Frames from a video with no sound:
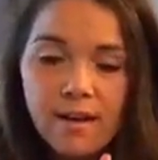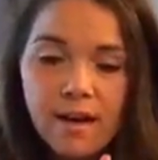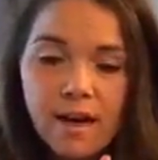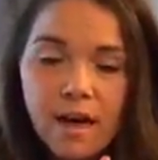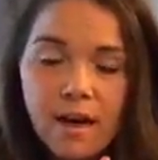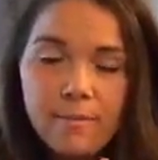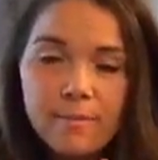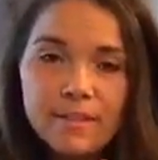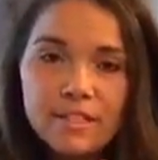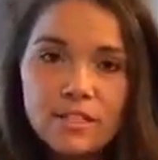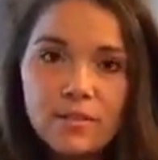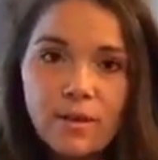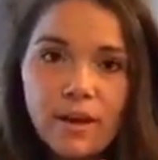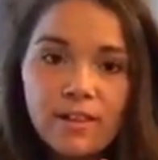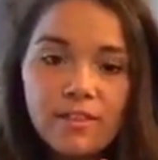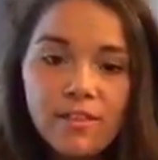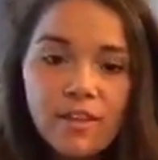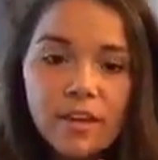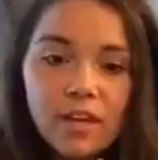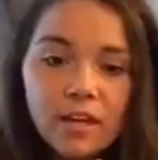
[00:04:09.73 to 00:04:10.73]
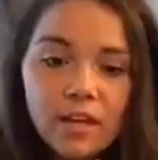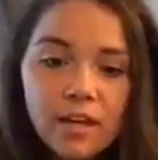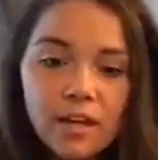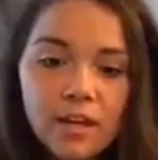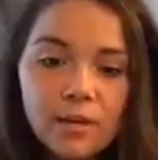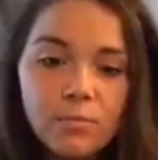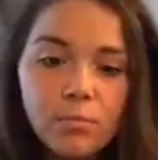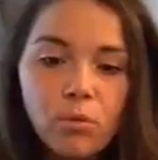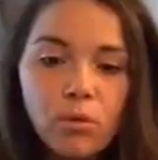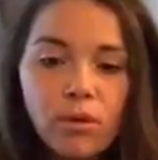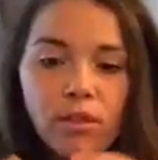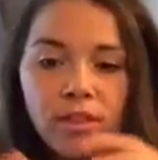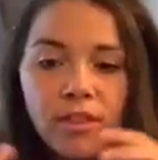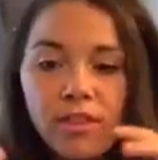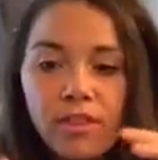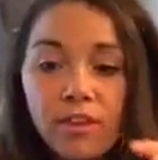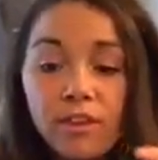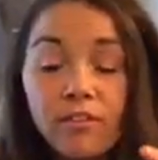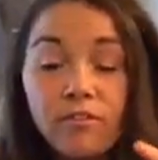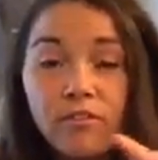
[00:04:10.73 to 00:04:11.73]
And so I think an important
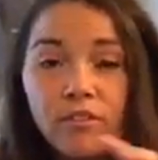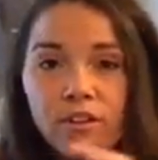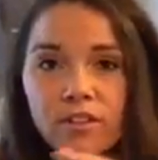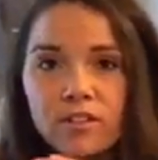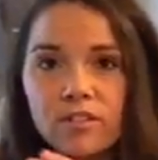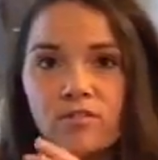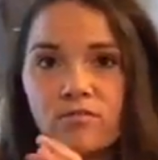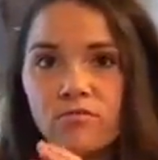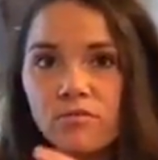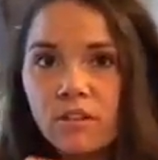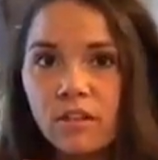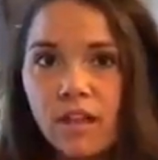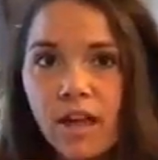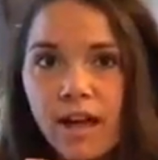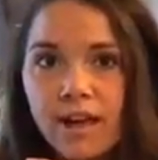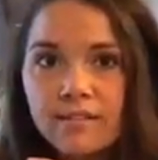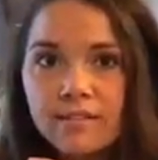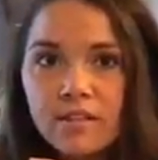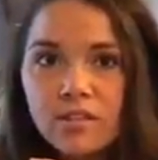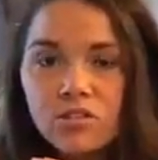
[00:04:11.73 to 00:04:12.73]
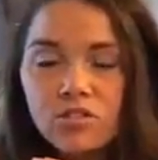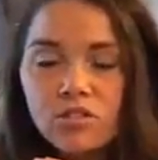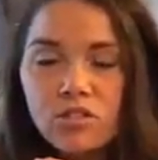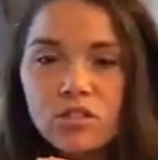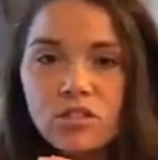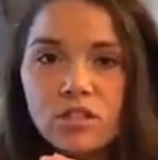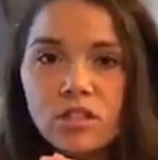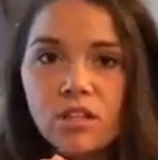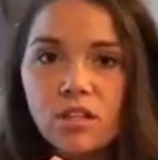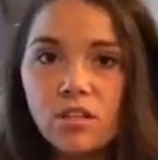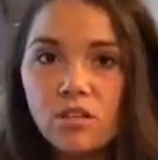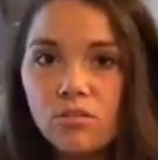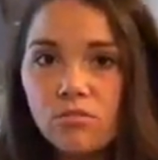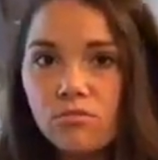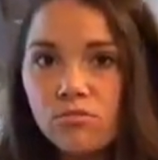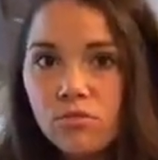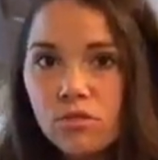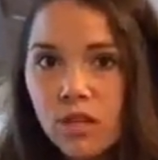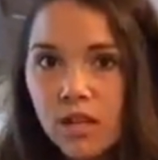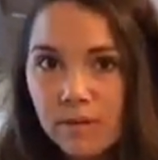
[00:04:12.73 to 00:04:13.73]
thing for us to realize is just the
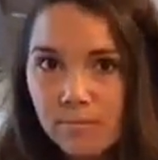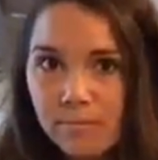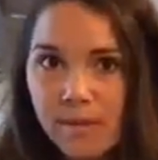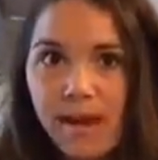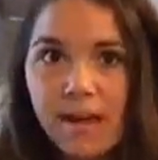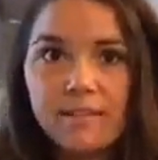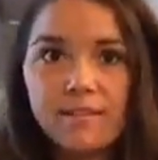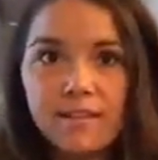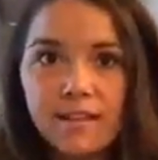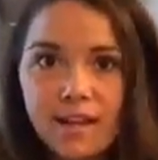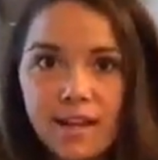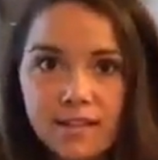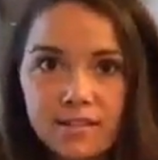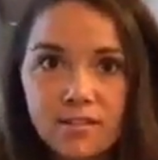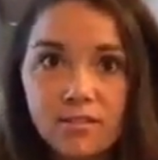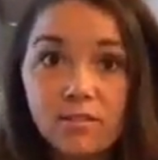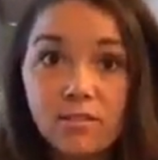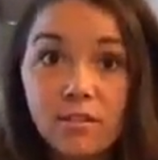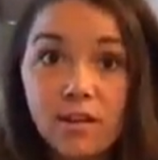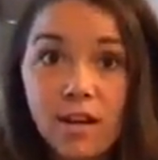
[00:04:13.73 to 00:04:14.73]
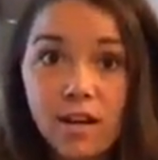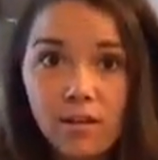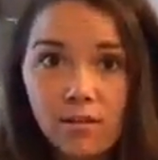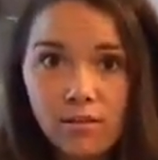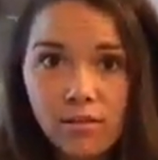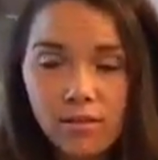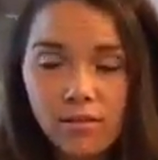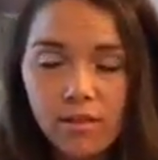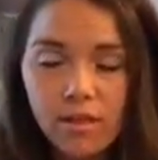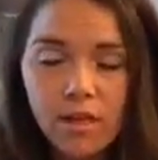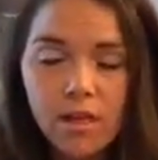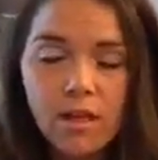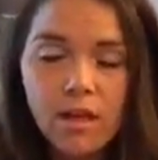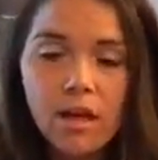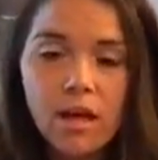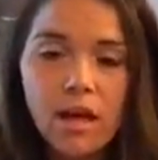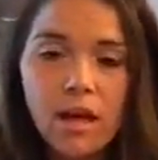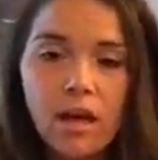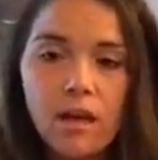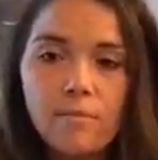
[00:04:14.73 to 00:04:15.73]
huge impact that has on our health,
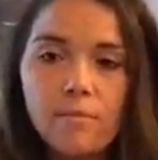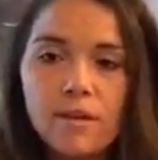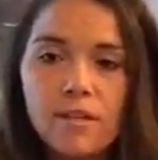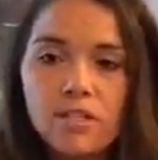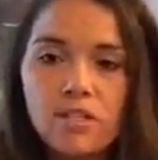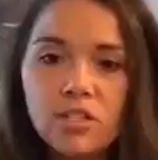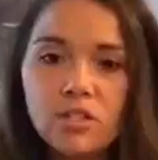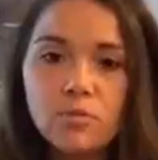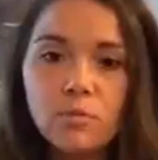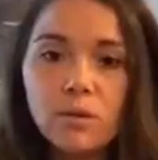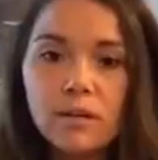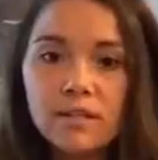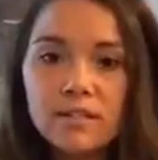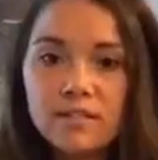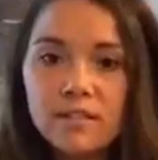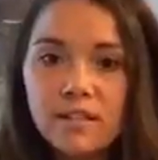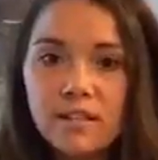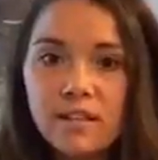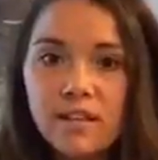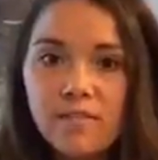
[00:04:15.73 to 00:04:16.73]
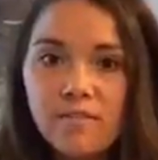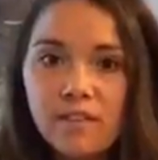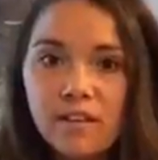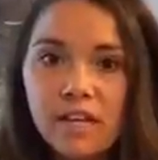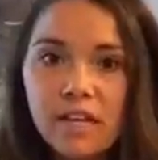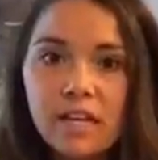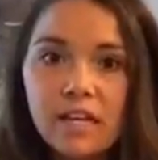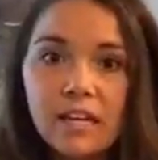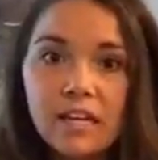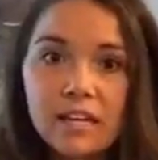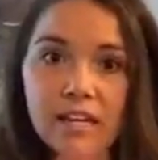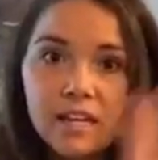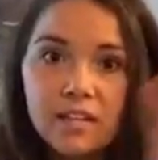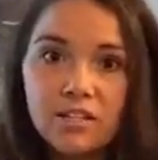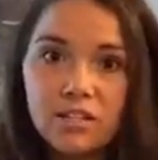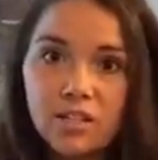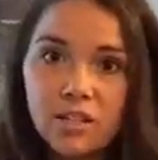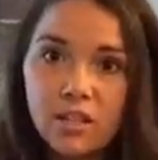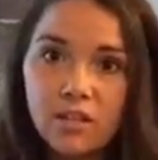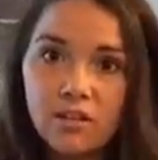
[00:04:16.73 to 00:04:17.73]
and just what a significant
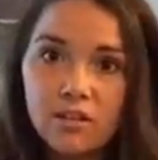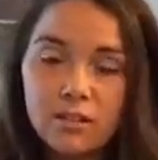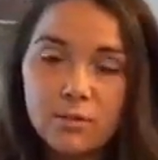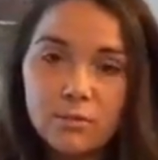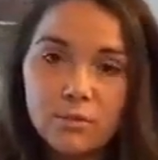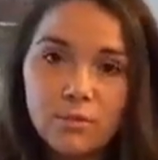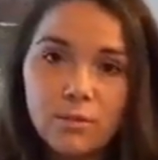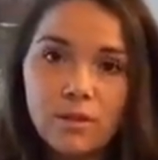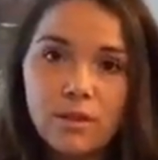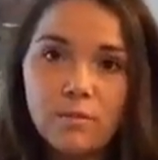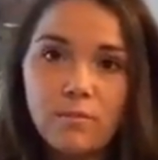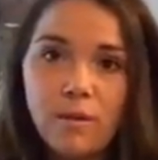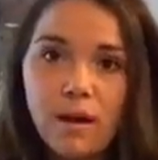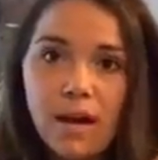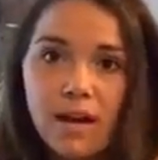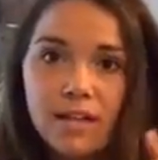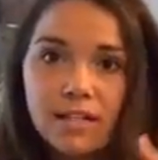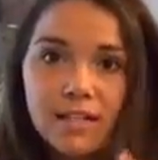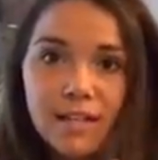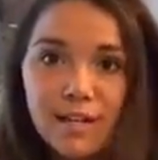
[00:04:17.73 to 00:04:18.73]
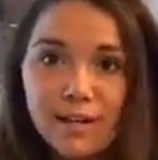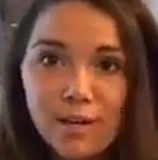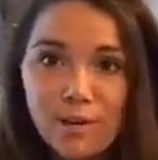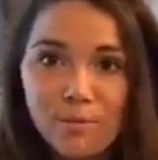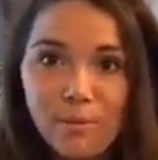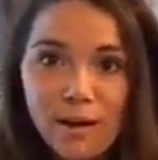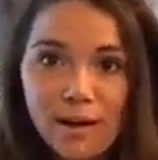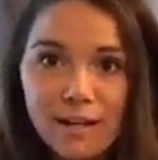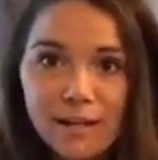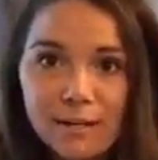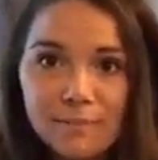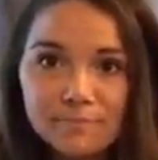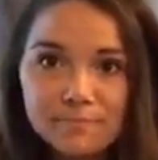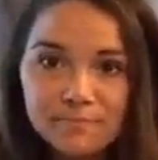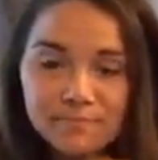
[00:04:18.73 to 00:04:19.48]
connection there is between the mind and our body.